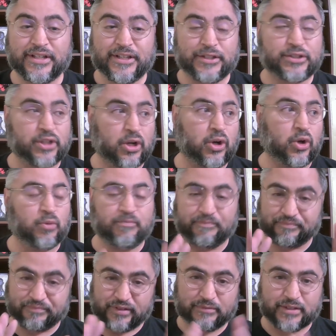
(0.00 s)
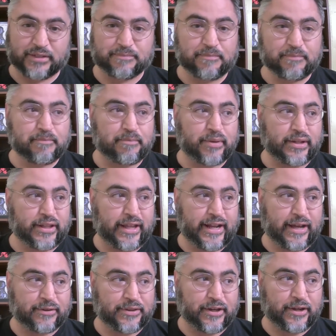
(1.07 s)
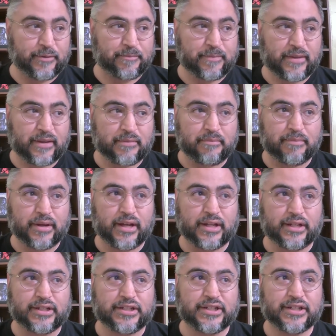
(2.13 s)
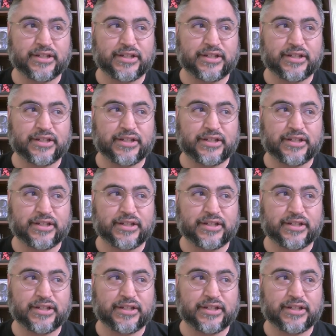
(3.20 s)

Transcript: So just putting that out there. But